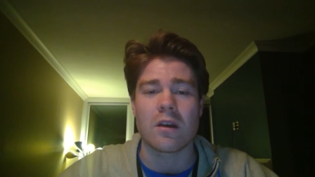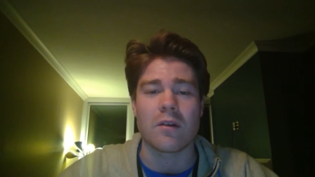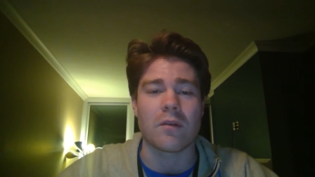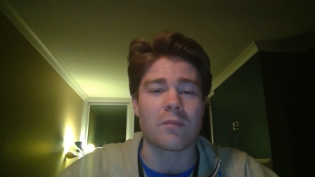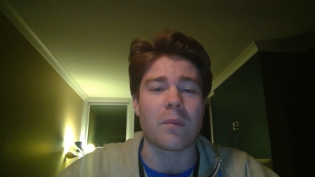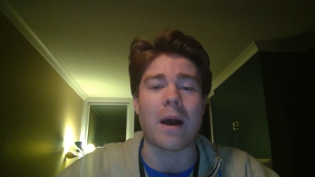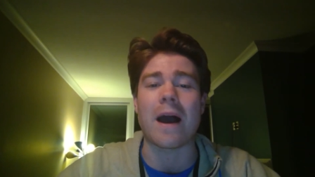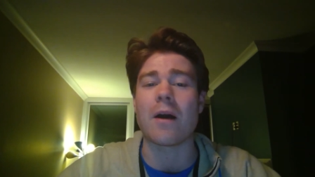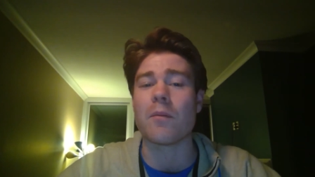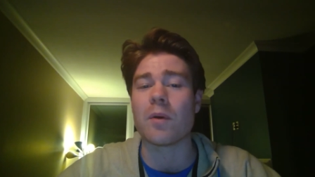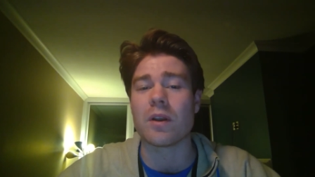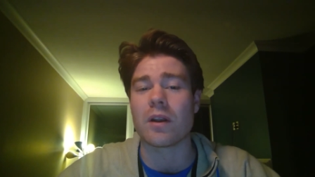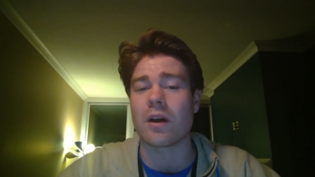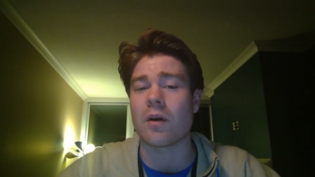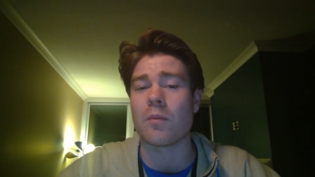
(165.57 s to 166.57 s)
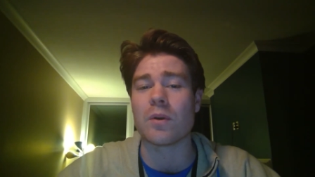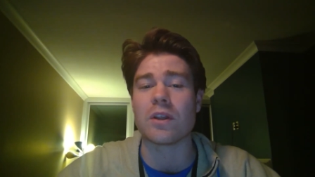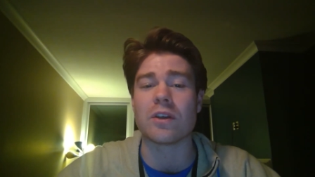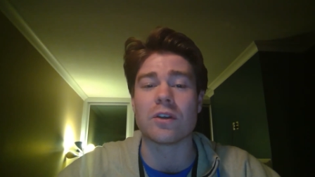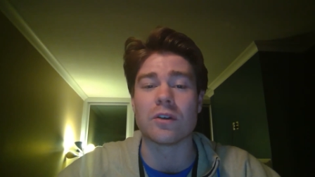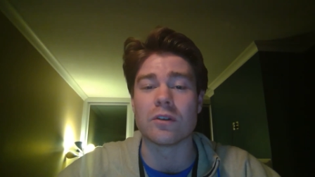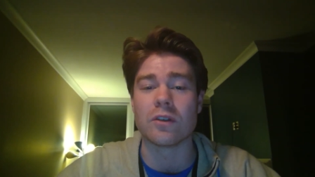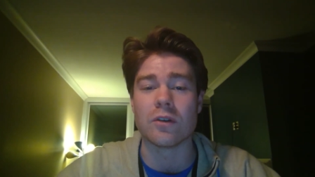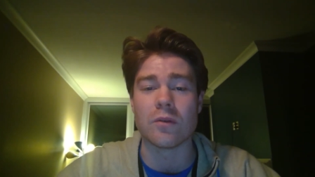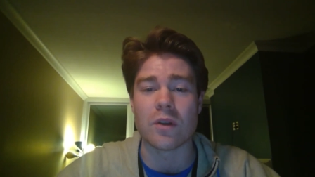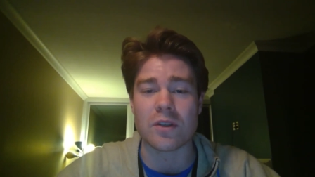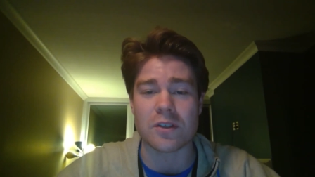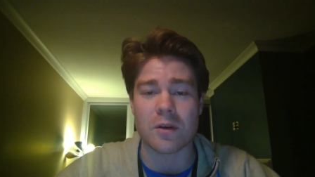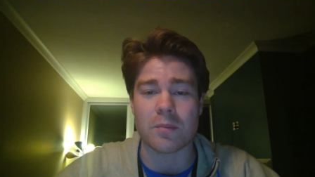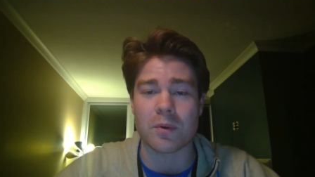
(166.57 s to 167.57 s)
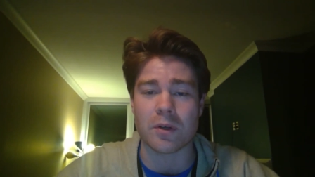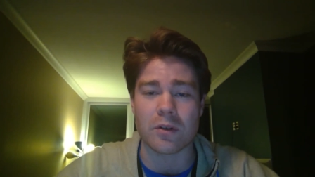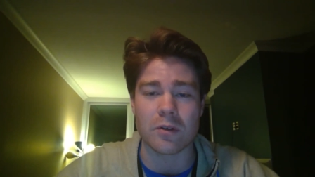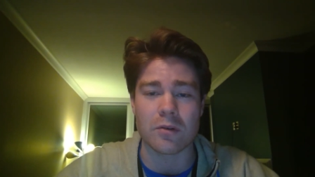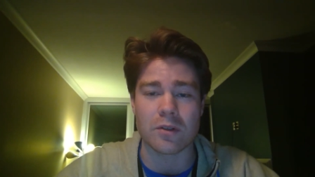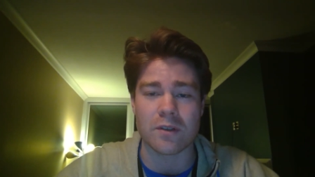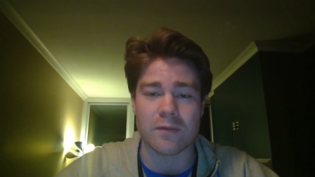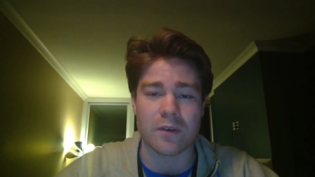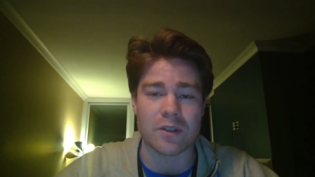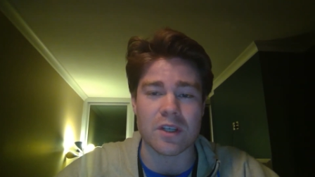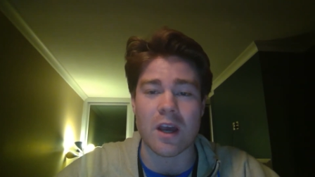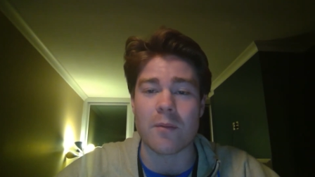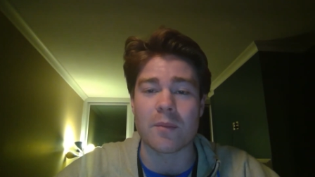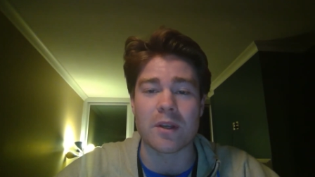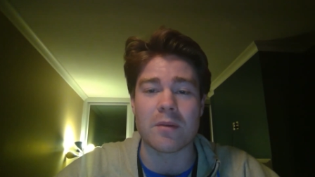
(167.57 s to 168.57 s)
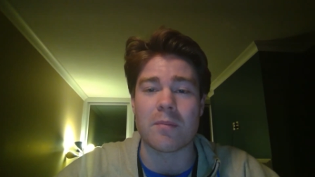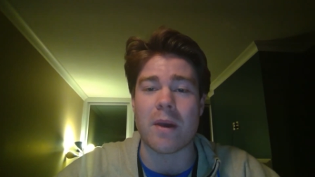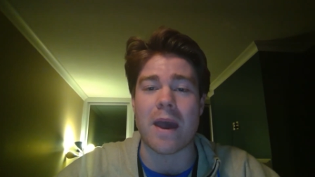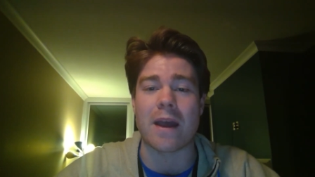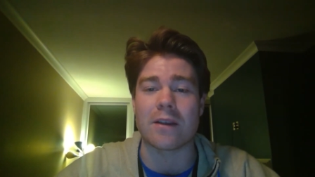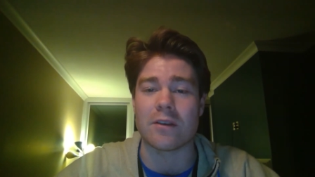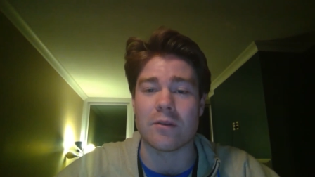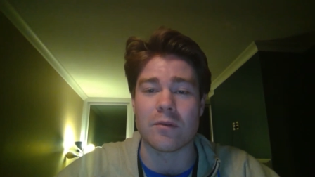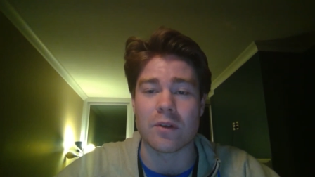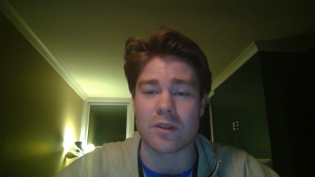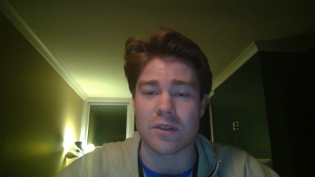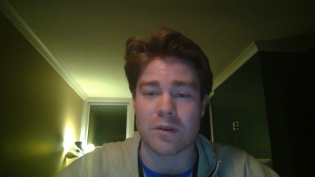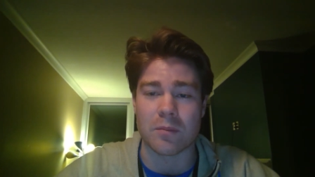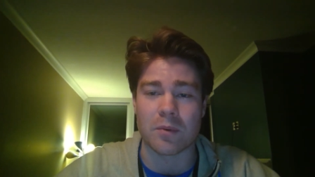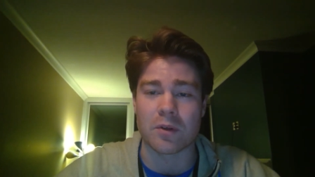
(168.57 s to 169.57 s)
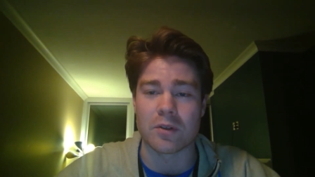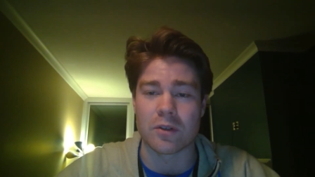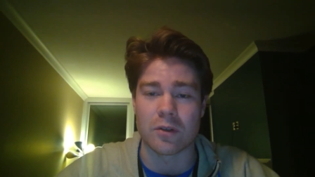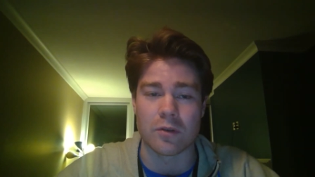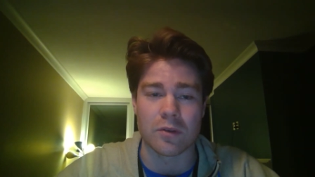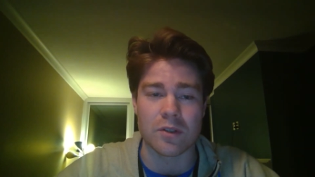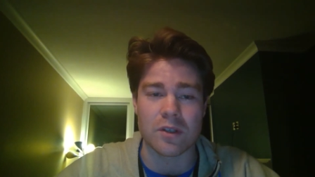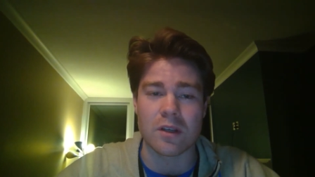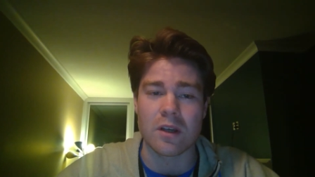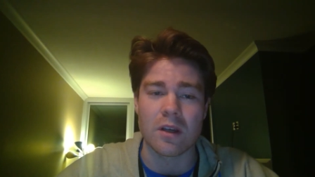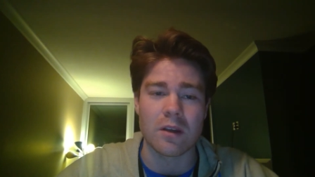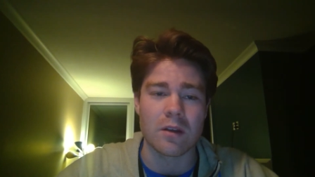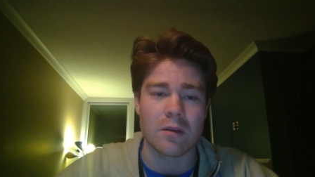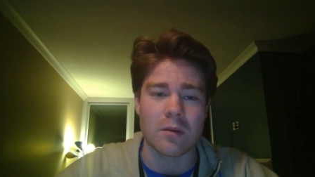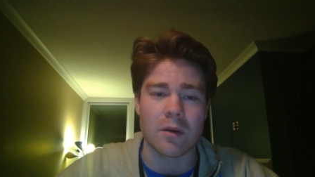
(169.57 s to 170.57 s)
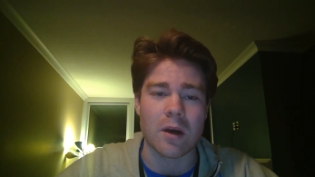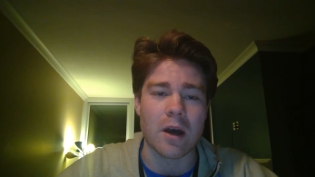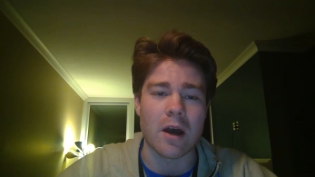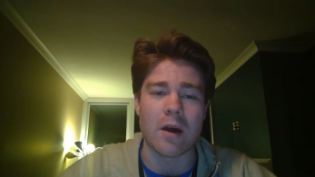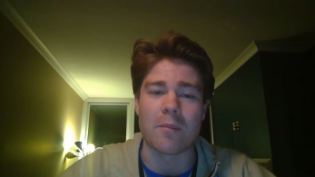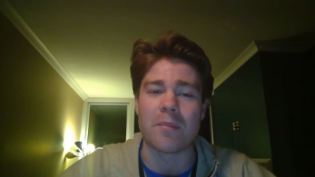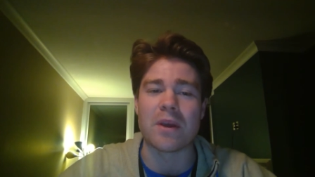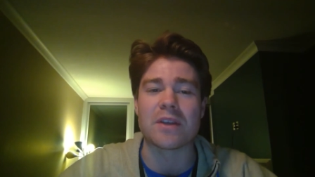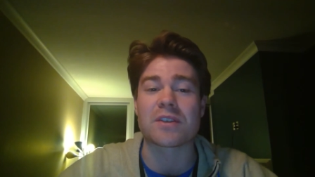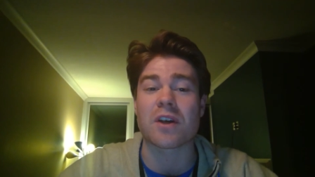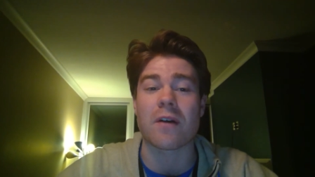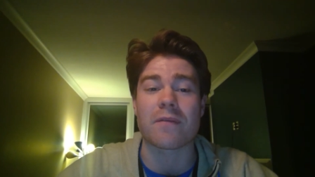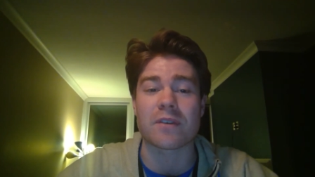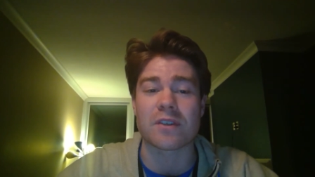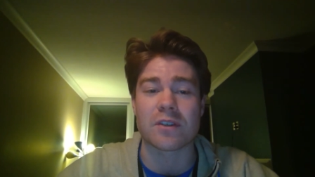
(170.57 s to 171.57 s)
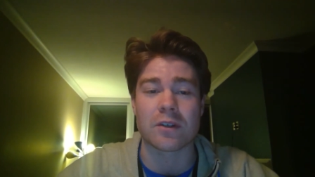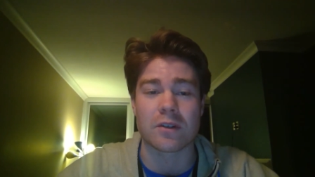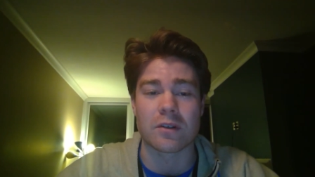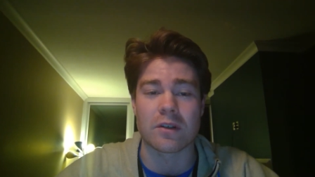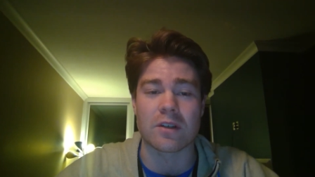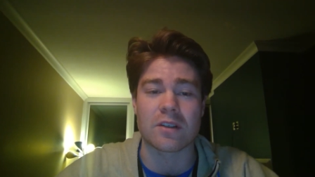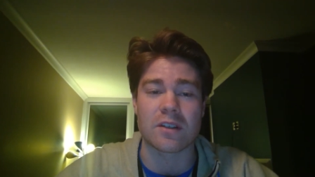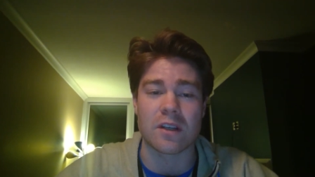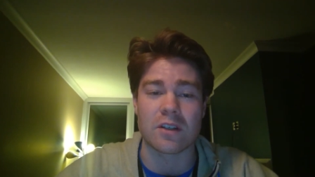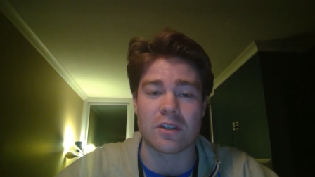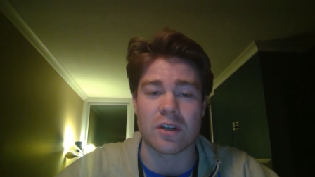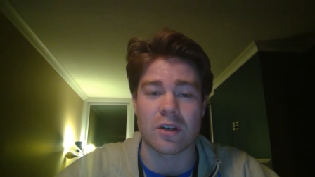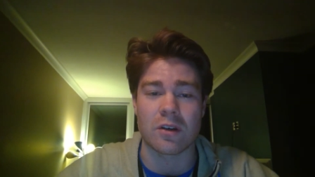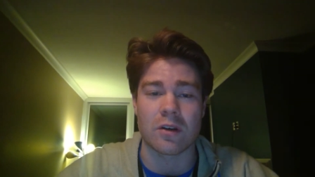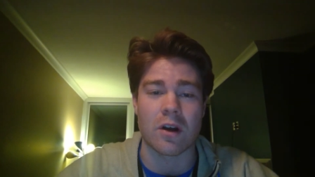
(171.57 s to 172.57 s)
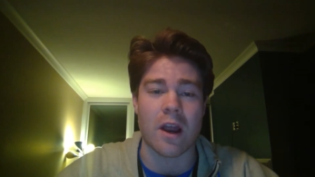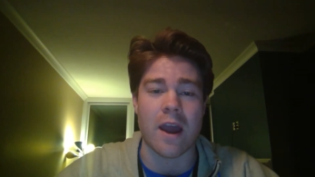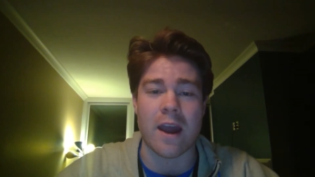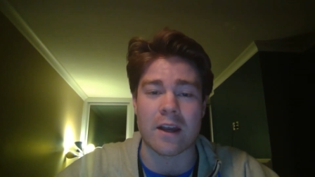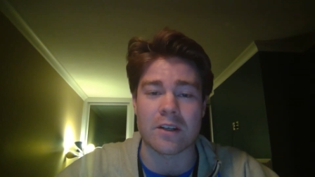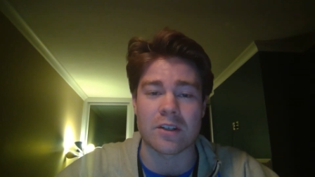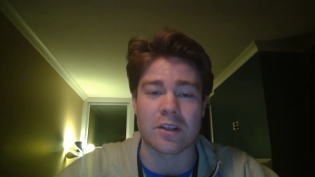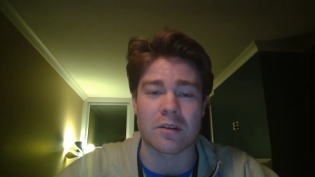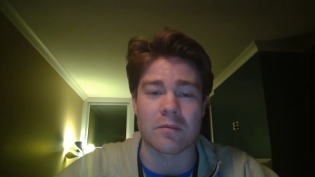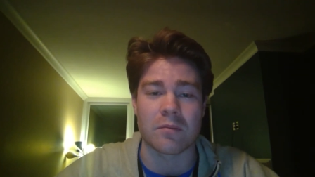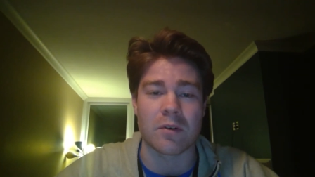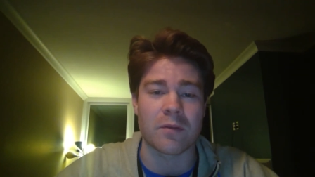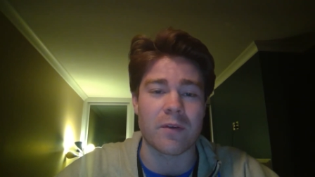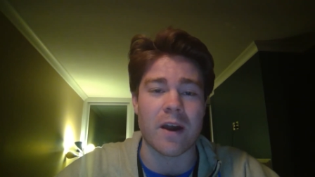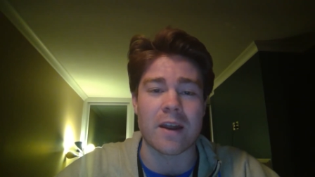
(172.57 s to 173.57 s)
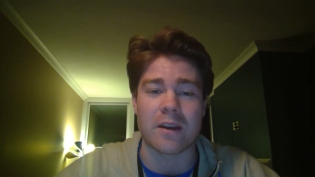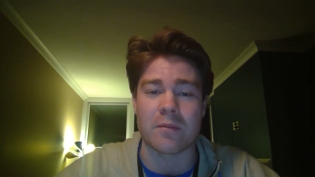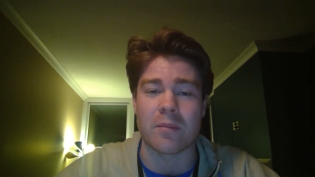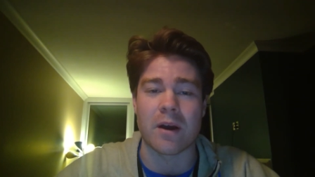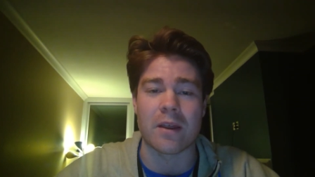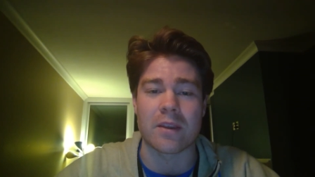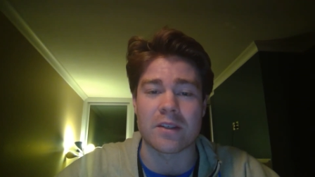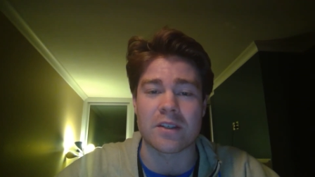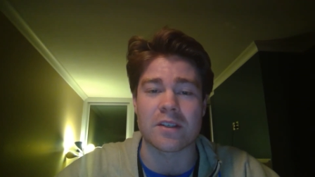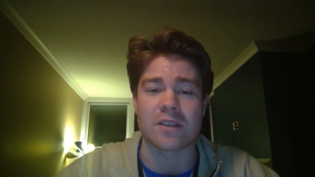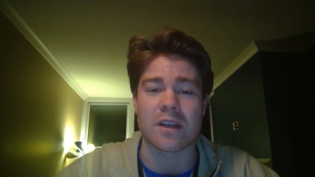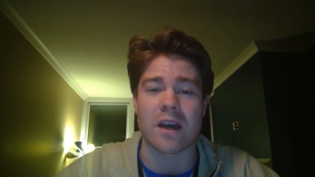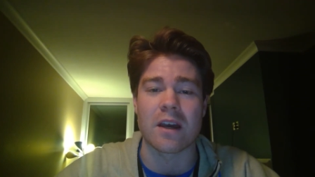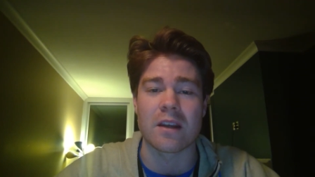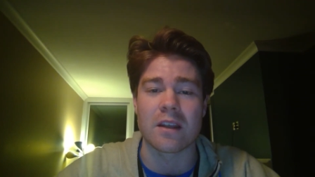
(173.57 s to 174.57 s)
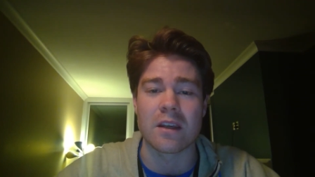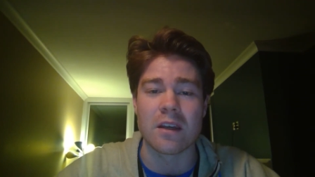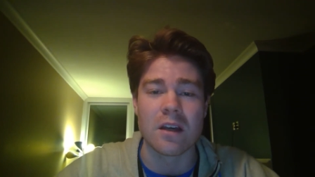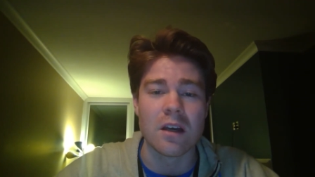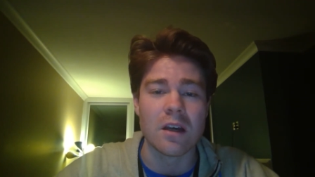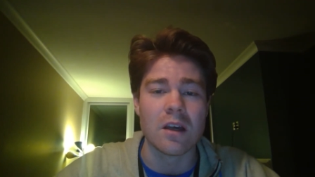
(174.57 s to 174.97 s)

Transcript: of how many good units are produced versus how many bad units are produced based off a certain decision or action provided by the society.